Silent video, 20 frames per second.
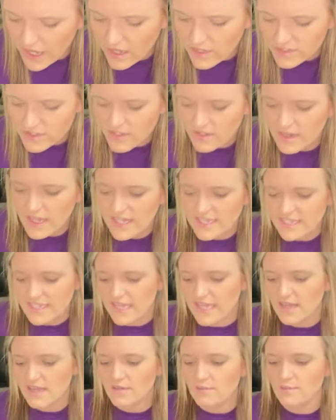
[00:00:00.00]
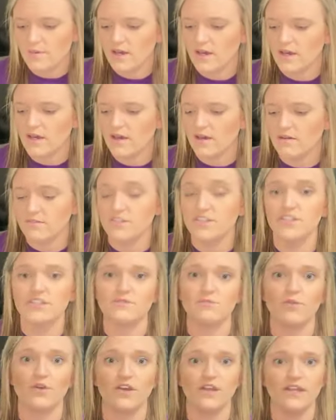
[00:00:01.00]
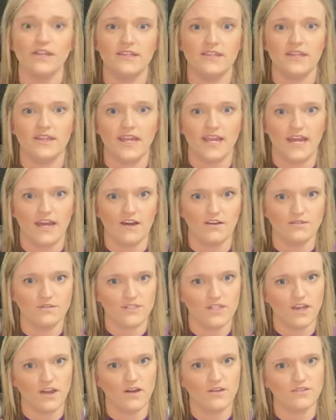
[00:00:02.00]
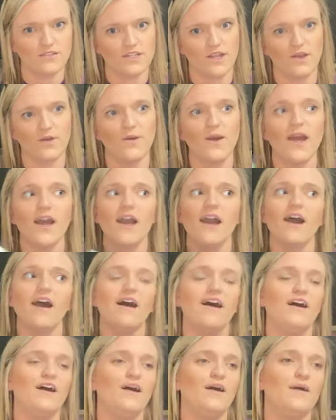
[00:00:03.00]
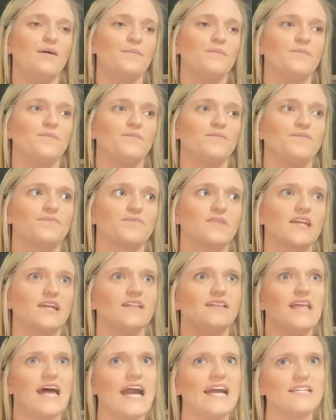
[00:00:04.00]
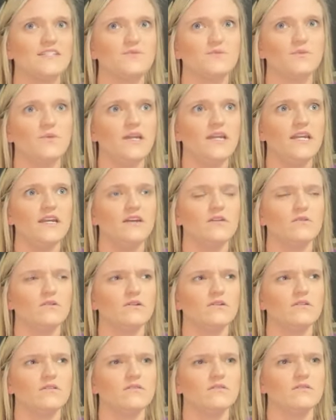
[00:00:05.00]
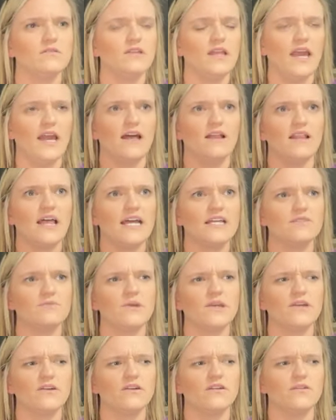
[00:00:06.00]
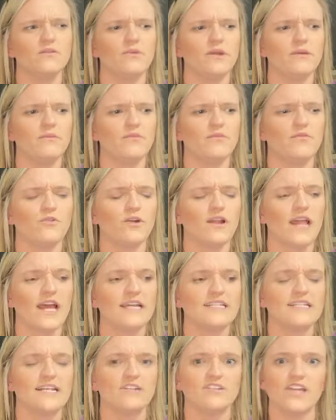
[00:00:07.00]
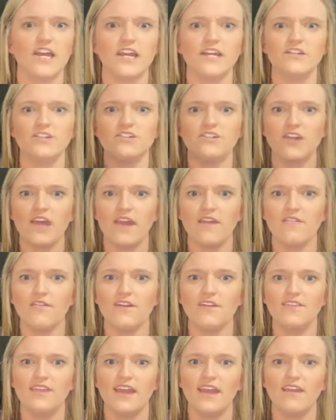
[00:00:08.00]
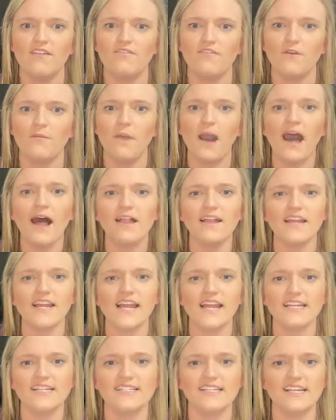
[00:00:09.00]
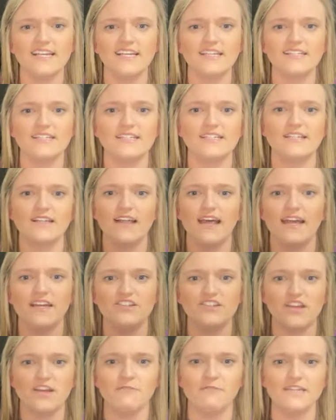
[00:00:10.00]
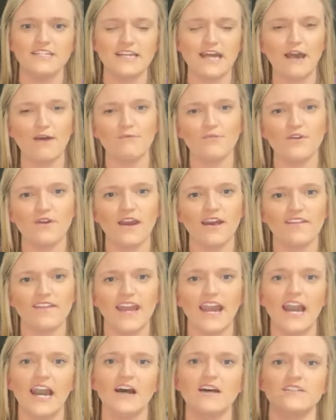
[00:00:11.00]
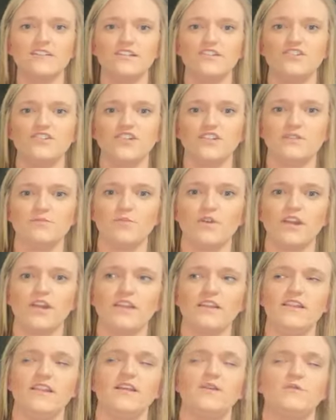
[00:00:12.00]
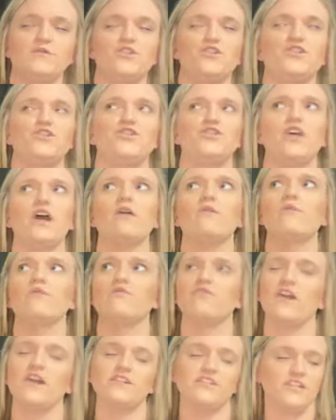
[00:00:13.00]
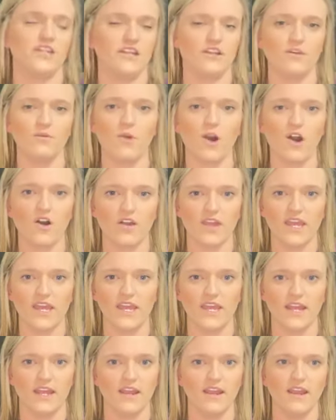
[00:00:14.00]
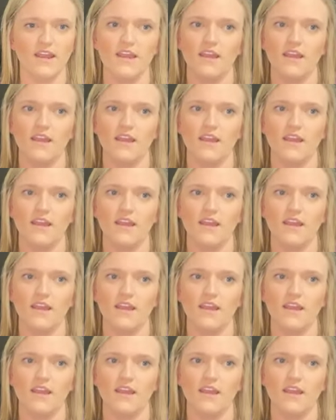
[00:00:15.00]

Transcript: also like to keep uh, Just Breathe in the house, y'all. So, um, last week, well, yeah, last week or the week before last, I changed everything from holiday scents to like jammy time throughout the house and Just Breathe. And it was just so refreshing to walk in,